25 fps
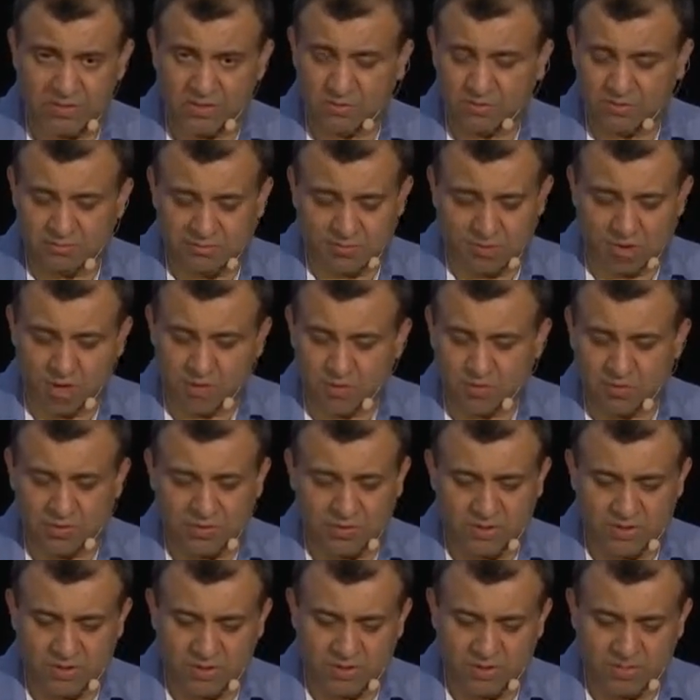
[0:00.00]
talk to
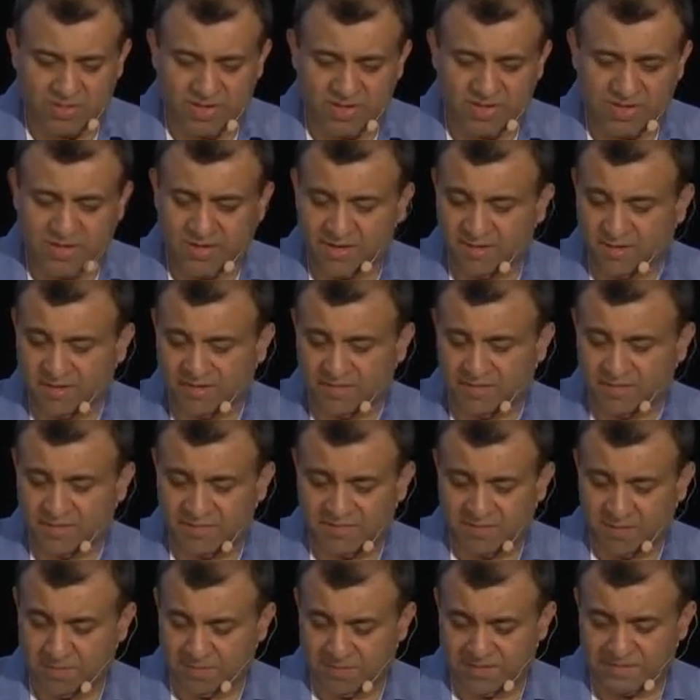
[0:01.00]
the maintainers and
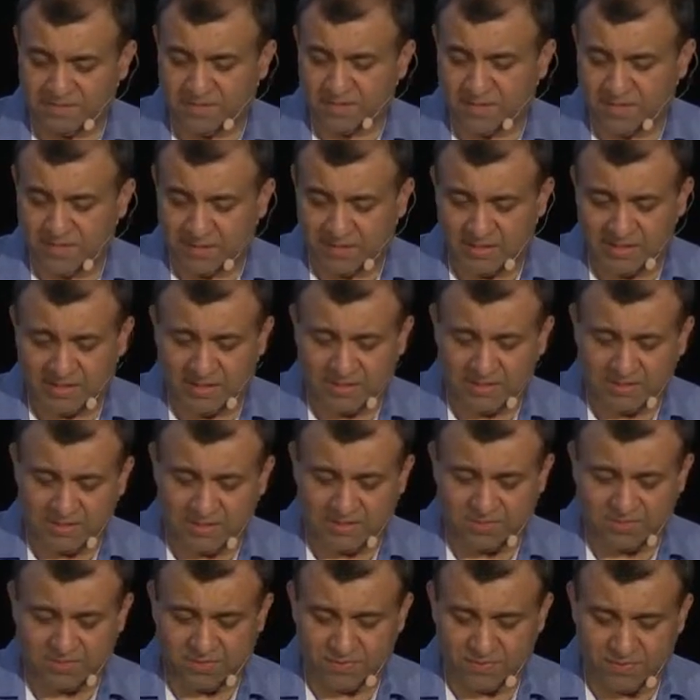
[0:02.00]
developers directly. I'll
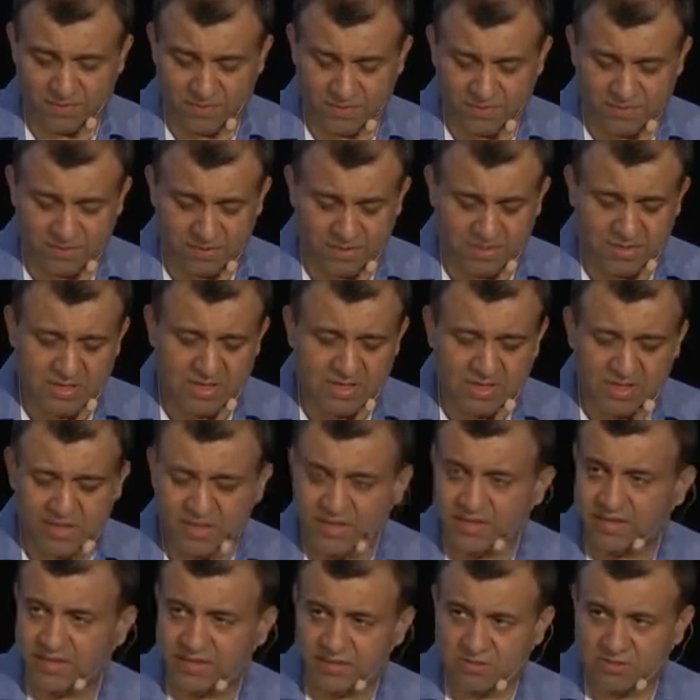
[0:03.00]
give the
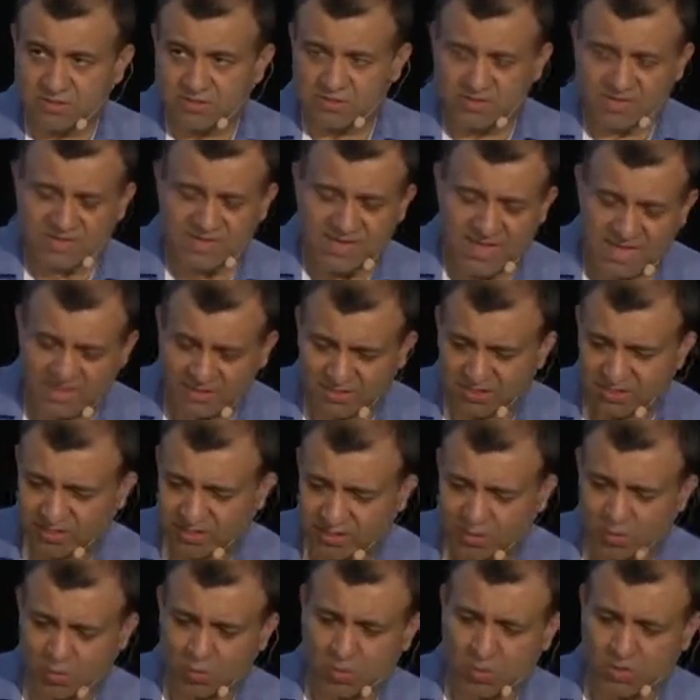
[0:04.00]
details of the Slack
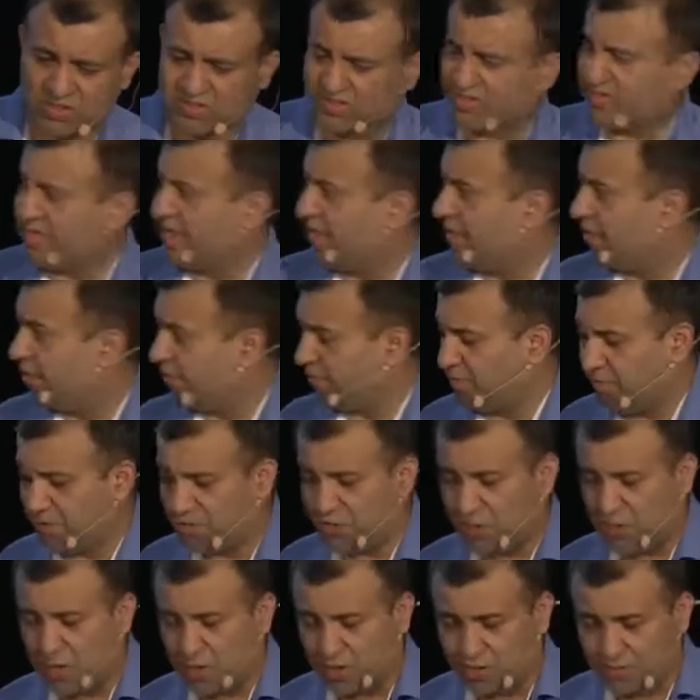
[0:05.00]
channel towards the end of the
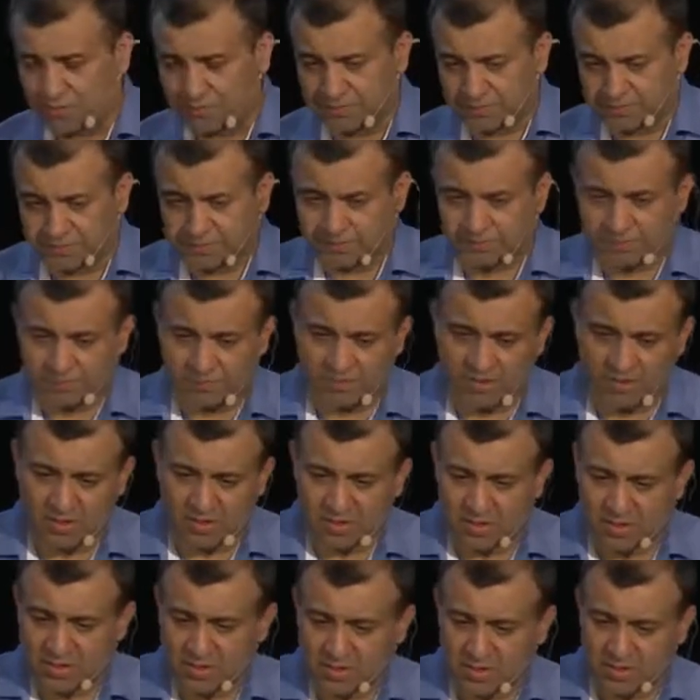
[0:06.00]
talk.
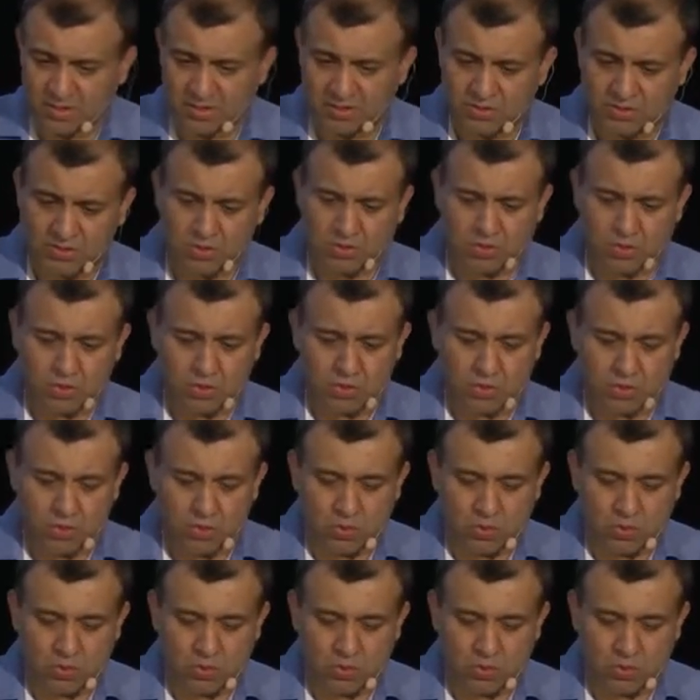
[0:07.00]
So